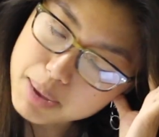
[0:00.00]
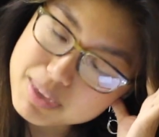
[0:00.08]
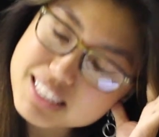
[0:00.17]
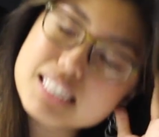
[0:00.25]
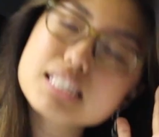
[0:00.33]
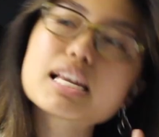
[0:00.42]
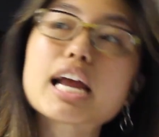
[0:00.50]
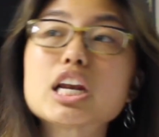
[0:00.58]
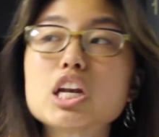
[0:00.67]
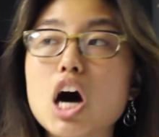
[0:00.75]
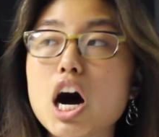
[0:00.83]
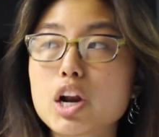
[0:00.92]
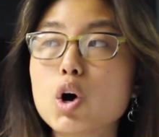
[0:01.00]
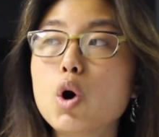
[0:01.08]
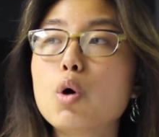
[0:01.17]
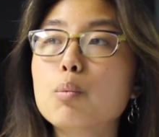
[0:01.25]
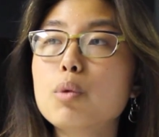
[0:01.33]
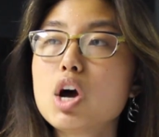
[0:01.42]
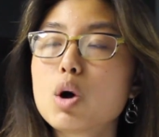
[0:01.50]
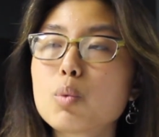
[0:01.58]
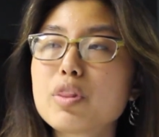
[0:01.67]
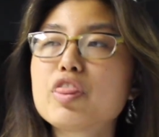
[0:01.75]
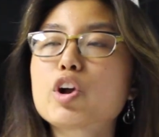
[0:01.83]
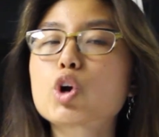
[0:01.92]
I meant to say not home.
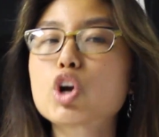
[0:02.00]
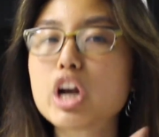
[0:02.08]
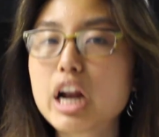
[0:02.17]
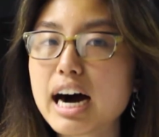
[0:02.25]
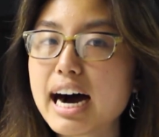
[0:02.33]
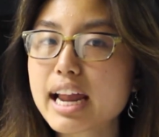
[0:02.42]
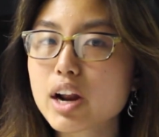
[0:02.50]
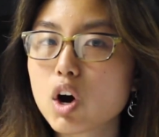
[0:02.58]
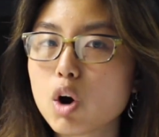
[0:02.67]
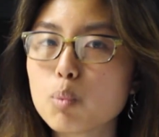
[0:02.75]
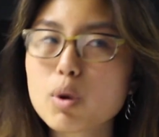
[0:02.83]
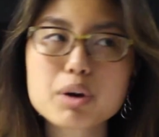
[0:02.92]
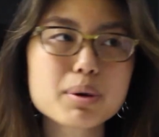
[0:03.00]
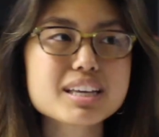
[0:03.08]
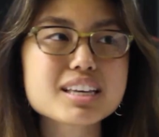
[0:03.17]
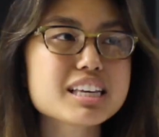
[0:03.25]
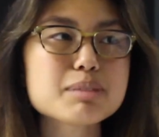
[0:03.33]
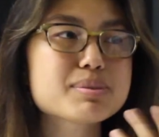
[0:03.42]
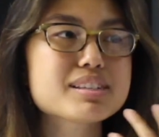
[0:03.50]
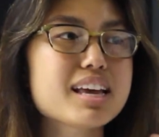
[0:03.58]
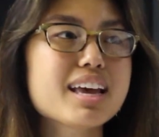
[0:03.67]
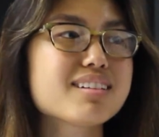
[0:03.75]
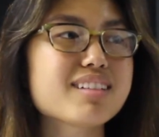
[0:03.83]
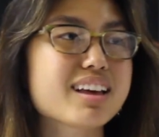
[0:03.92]
When they're not home. Why do I keep
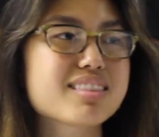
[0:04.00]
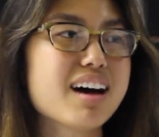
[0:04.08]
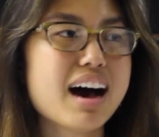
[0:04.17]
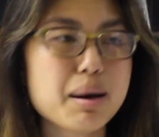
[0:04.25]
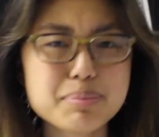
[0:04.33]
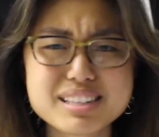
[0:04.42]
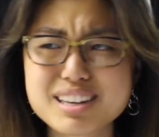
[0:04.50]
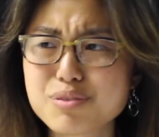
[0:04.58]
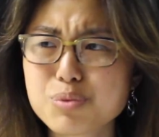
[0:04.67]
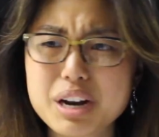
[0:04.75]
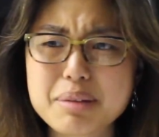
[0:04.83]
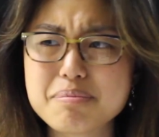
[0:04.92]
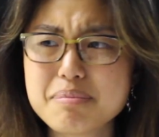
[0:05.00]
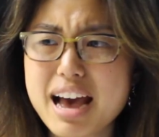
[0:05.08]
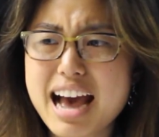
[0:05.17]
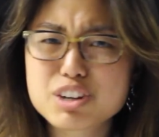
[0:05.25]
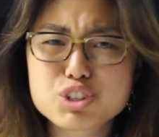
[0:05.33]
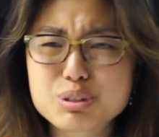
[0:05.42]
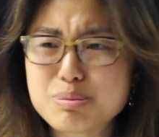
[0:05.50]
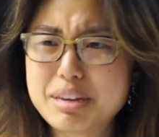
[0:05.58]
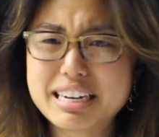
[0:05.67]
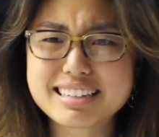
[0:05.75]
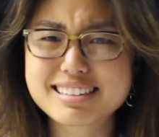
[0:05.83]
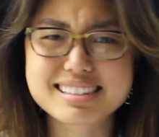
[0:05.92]
saying the opposite of what I'm actually
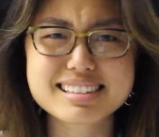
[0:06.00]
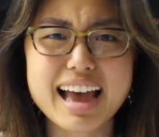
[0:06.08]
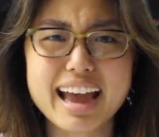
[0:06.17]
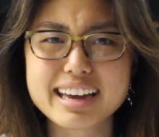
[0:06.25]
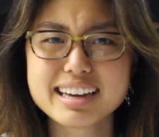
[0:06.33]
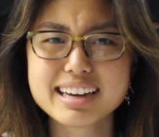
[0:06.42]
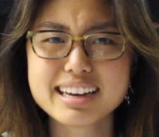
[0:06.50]
meaning to say?